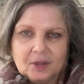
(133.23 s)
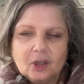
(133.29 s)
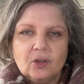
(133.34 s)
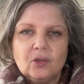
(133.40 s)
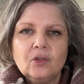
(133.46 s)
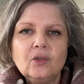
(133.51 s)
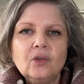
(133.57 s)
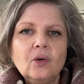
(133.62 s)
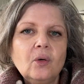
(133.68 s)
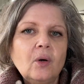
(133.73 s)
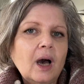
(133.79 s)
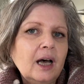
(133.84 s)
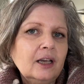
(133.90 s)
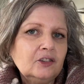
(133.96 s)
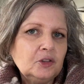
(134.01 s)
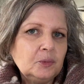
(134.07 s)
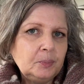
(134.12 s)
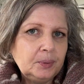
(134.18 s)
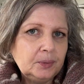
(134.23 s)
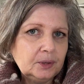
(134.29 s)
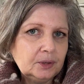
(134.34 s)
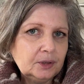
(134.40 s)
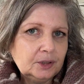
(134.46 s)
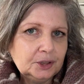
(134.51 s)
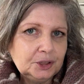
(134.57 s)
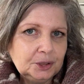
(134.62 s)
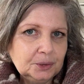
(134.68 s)
So as
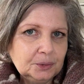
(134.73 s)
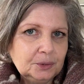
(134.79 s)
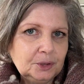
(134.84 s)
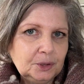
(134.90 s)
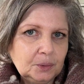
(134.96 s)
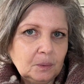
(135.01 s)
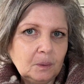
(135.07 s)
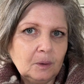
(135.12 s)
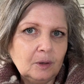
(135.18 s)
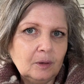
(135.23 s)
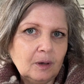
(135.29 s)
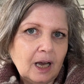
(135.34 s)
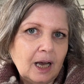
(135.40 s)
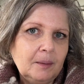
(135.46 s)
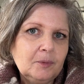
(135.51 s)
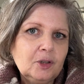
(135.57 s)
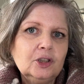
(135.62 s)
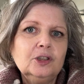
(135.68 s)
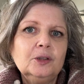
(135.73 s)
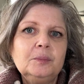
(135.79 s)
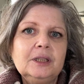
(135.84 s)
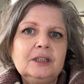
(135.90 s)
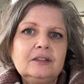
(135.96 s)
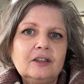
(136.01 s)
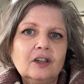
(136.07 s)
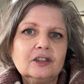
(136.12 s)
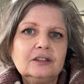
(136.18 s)
per usual, I'm going to be
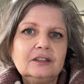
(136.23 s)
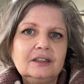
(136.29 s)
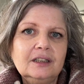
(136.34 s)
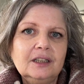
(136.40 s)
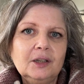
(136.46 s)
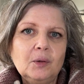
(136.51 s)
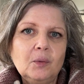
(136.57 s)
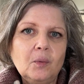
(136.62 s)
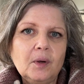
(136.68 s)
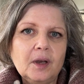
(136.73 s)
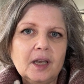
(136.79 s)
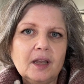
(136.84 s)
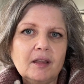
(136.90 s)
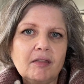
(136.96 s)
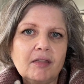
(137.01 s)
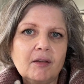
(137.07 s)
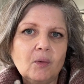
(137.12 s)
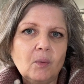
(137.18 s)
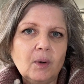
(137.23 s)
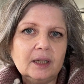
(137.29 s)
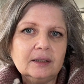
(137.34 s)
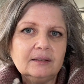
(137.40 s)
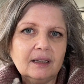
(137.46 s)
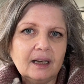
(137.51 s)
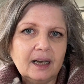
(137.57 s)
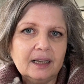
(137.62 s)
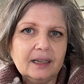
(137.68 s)
starting with
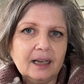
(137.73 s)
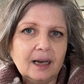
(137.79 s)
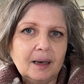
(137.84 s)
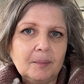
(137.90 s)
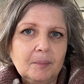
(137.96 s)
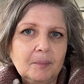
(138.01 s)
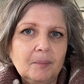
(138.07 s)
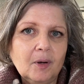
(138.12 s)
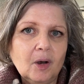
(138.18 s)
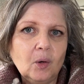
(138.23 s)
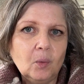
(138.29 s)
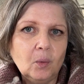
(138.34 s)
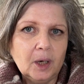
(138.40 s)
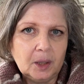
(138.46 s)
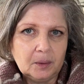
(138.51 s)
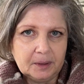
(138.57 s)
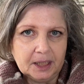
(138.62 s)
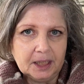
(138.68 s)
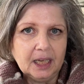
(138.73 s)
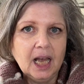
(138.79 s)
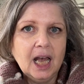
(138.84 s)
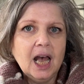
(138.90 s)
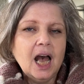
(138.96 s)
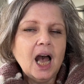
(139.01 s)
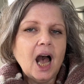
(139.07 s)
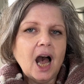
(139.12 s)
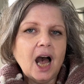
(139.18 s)
what I am wearing.
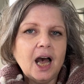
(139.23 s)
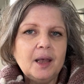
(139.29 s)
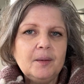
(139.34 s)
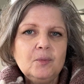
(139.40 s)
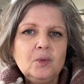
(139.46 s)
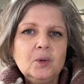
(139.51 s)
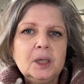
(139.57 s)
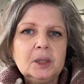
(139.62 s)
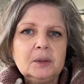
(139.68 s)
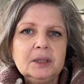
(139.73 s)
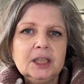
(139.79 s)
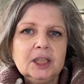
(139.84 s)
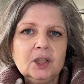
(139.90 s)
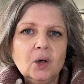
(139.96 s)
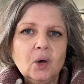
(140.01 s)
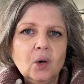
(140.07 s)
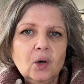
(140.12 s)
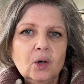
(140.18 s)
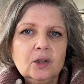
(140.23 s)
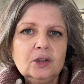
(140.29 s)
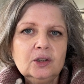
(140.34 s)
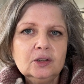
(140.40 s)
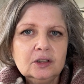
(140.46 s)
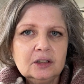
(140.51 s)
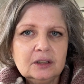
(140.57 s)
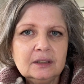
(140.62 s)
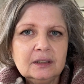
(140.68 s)
I'm wearing all
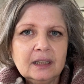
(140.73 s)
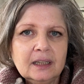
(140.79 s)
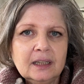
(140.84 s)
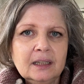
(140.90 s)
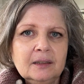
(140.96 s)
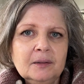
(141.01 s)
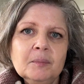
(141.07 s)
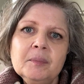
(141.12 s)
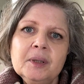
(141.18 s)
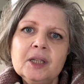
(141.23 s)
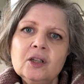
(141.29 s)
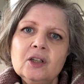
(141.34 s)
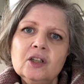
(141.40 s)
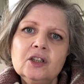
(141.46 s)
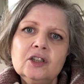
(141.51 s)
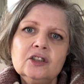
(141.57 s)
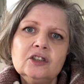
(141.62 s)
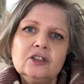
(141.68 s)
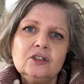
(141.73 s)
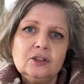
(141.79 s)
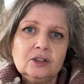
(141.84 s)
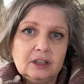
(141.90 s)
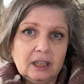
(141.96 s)
Nutiden because